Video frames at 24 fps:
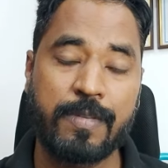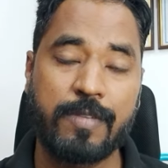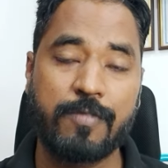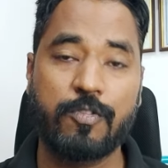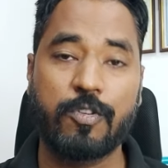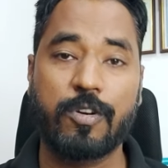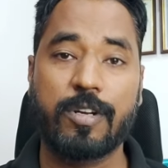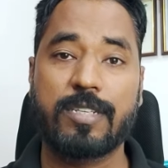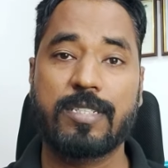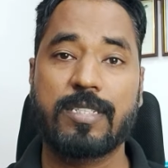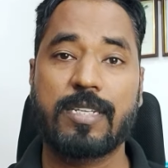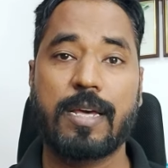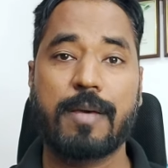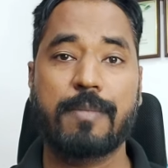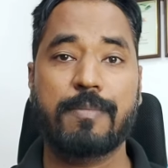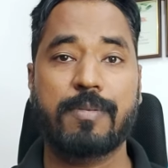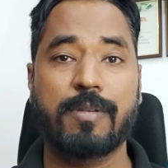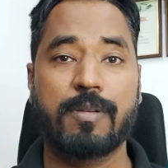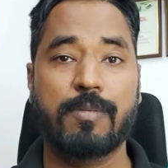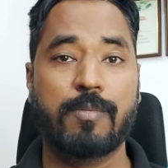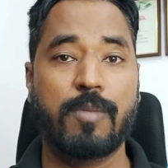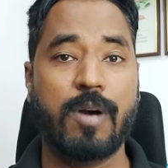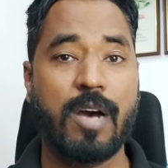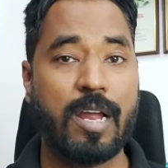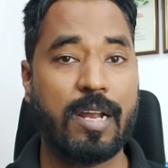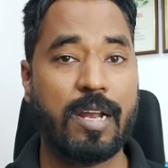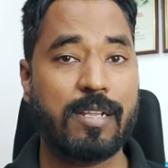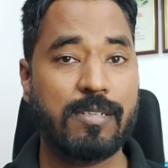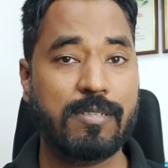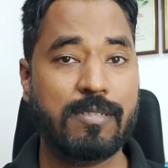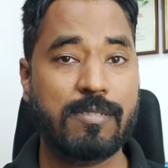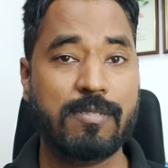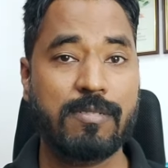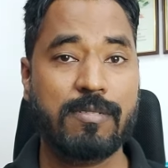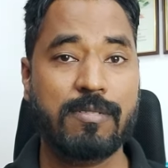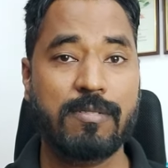For example,
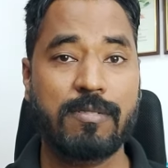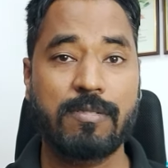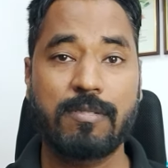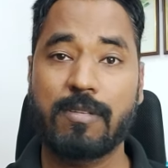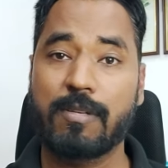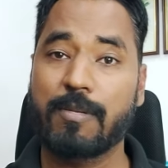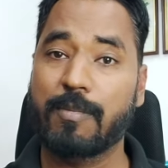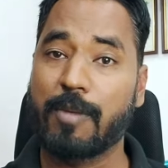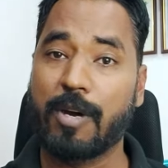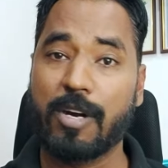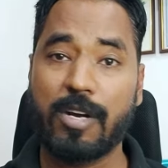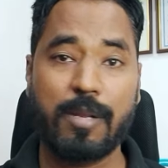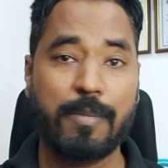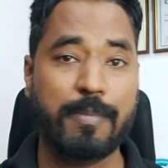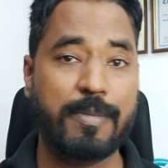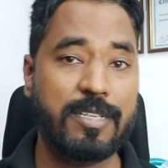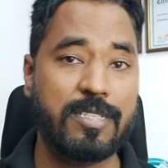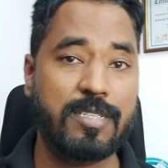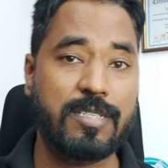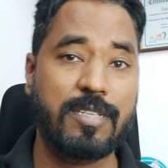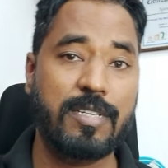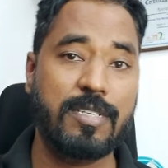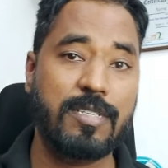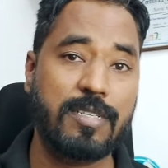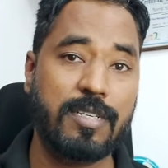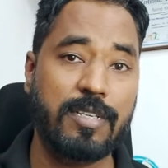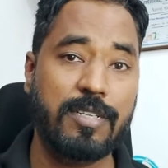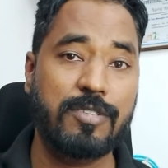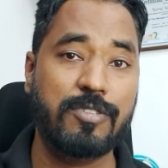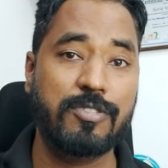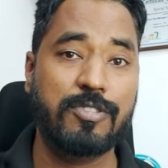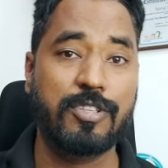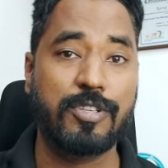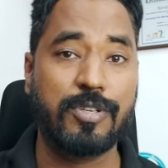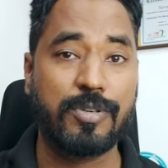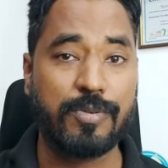models, model-based testing
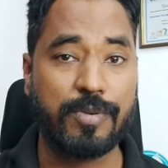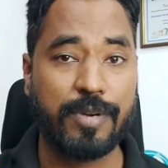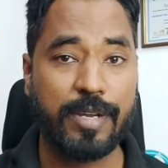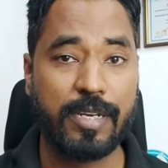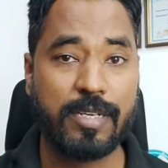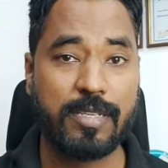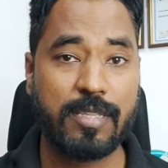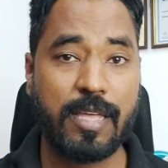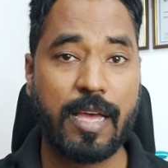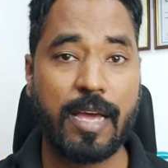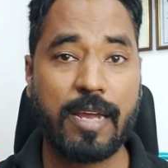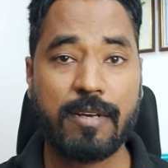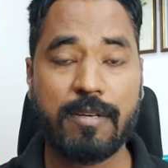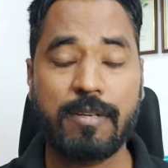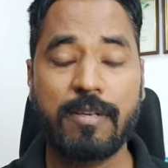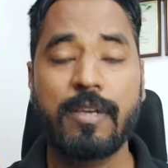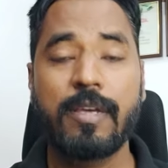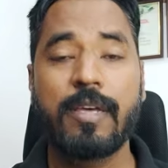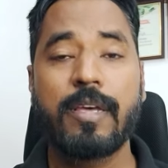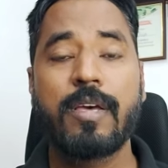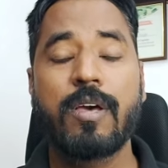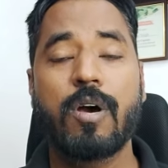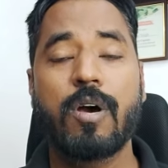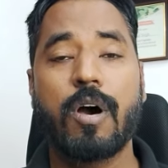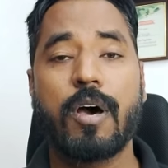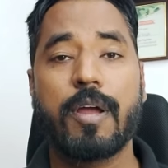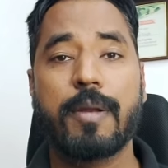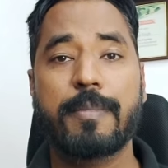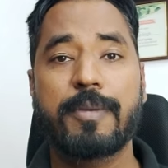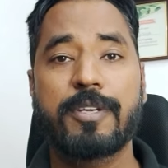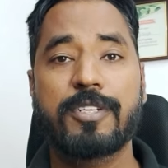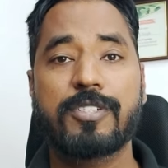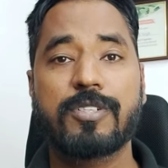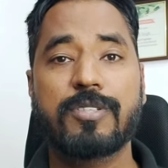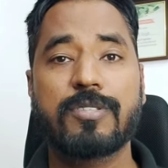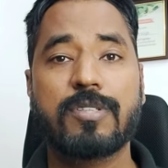to generate that
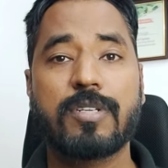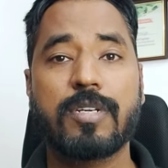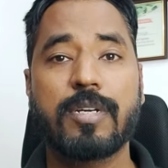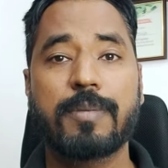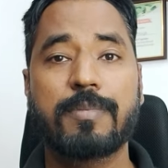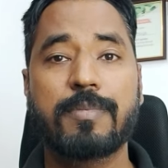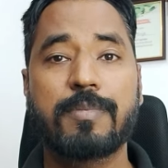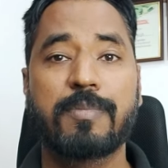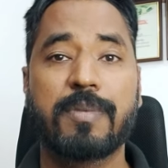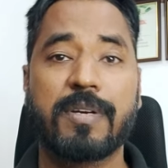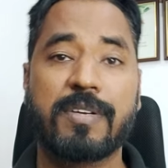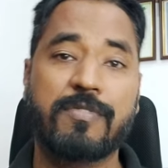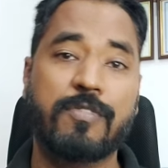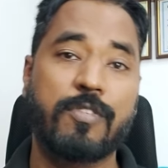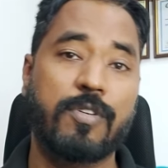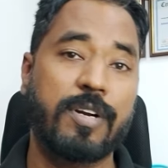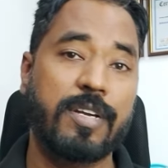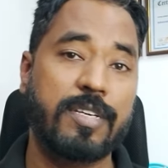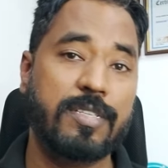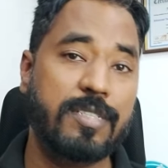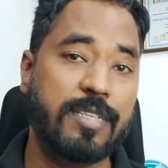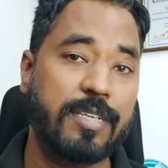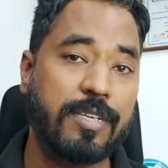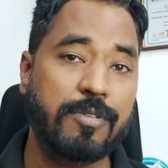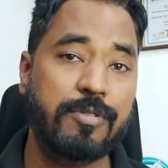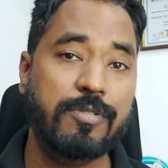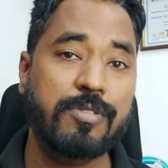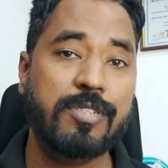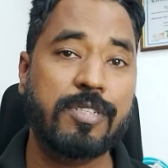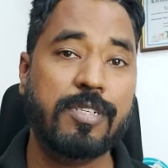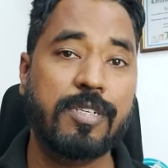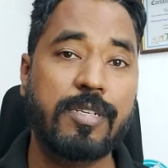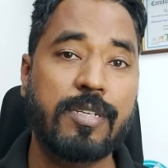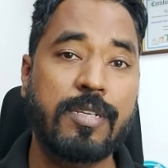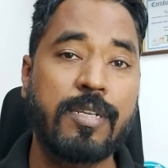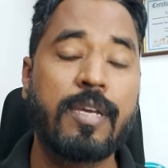automation script, but for
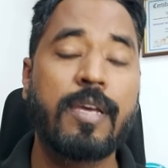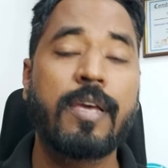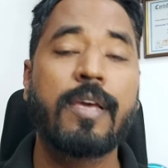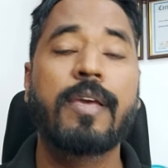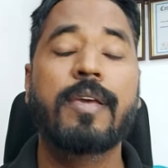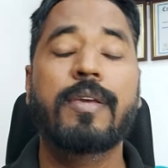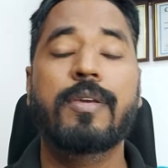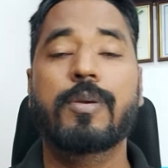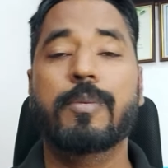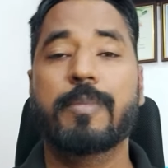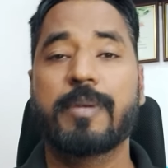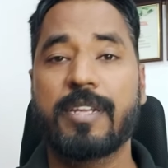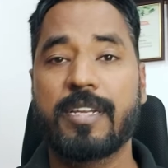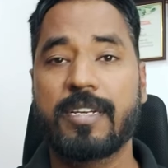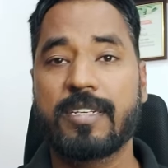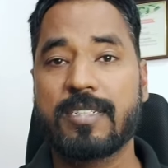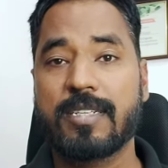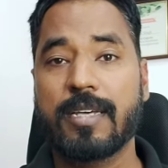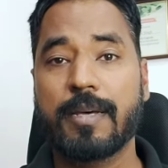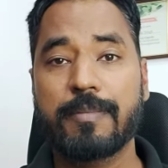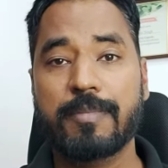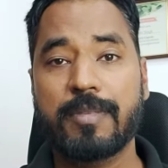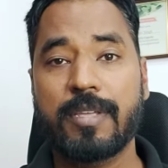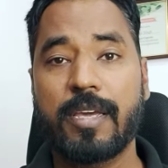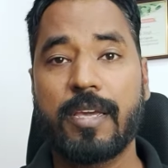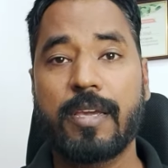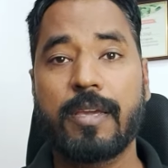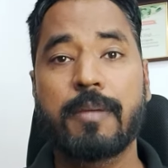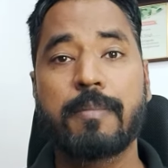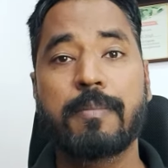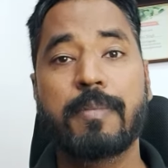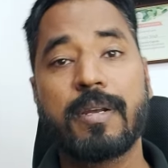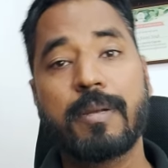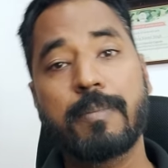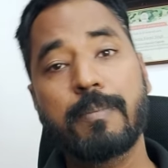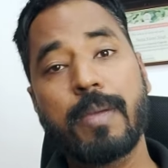execution, you may need something,
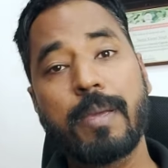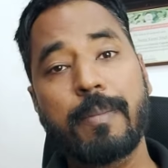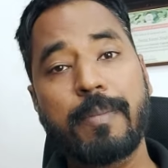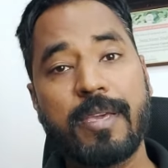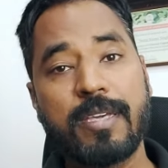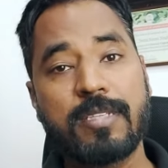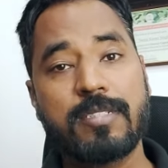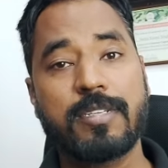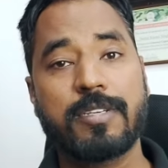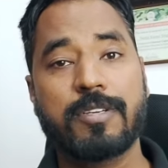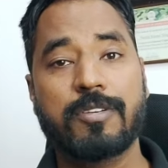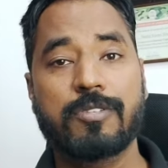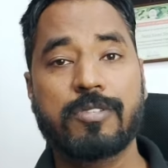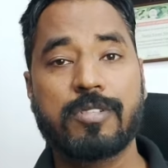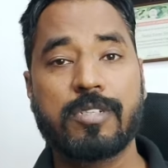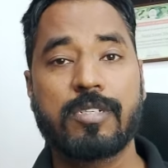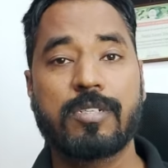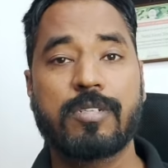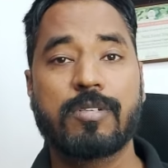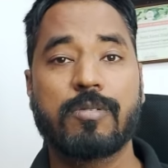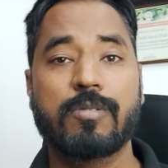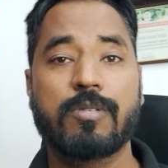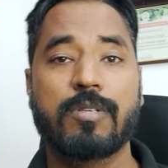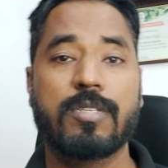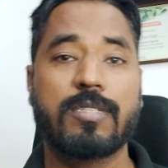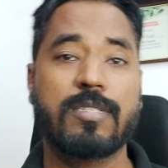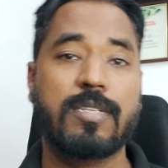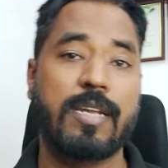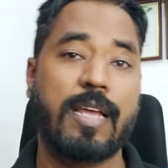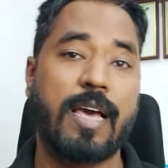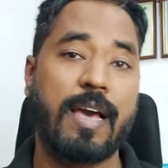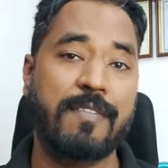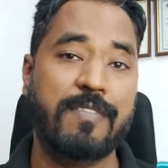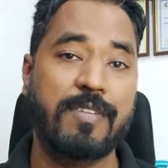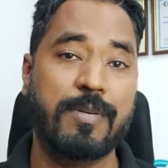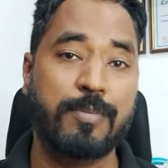but maybe execution tool
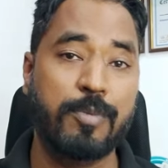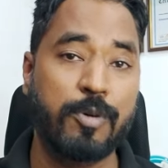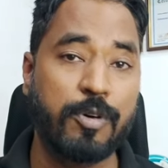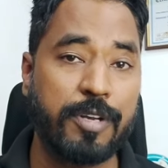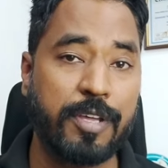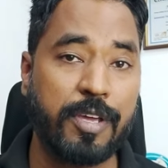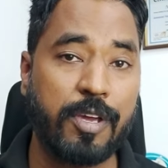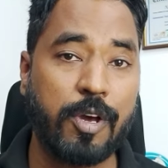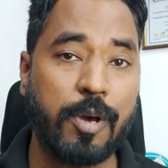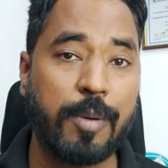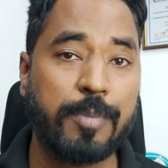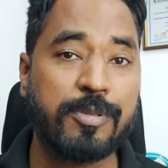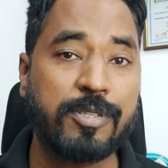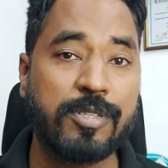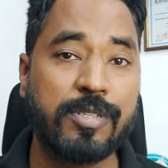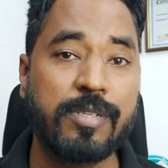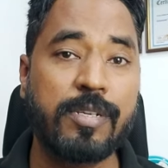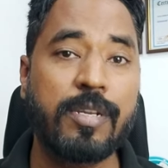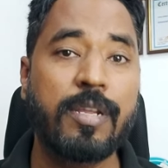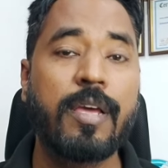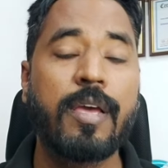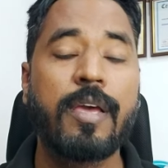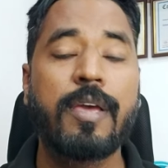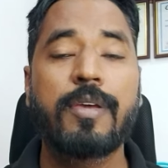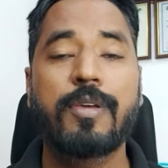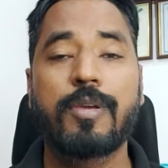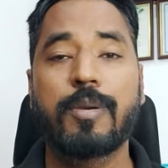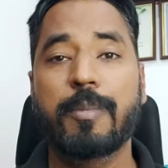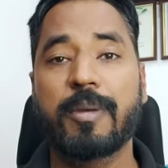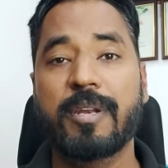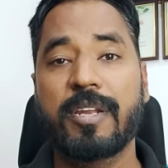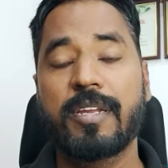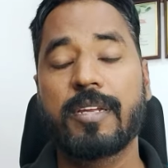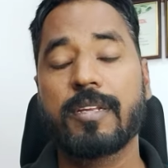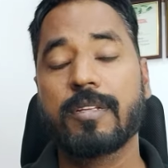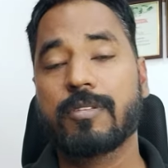doesn't have reporting option. You
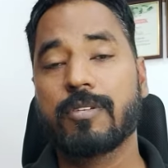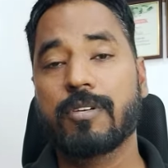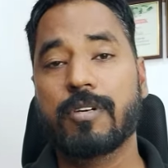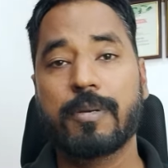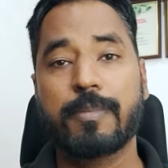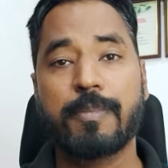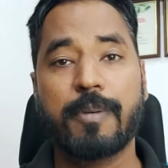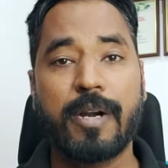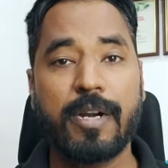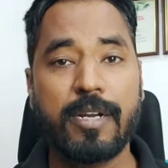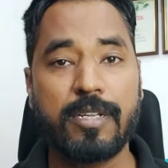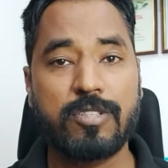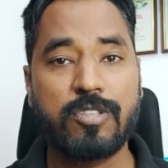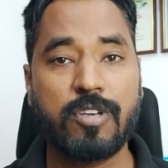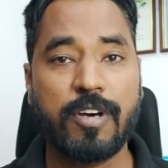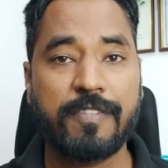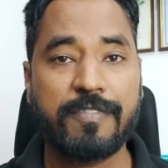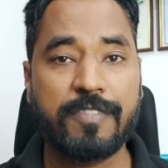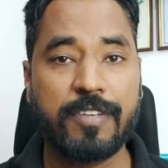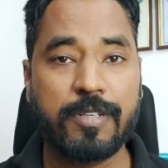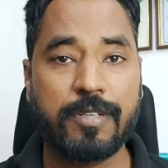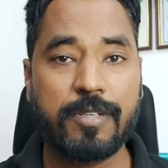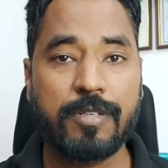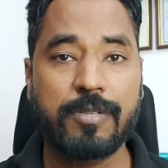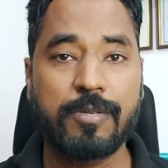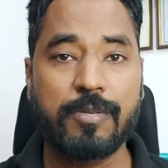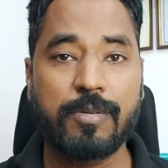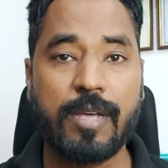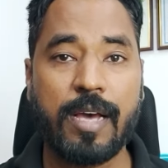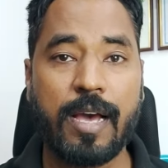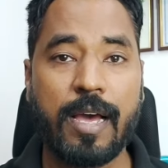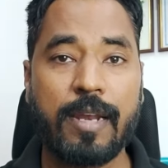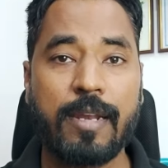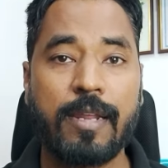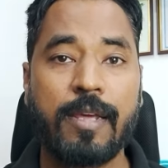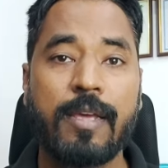may need a third-party software to do
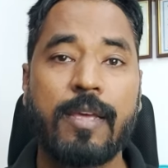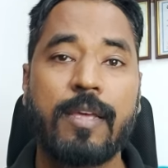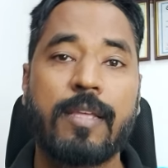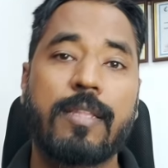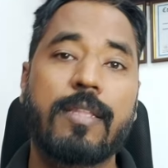that.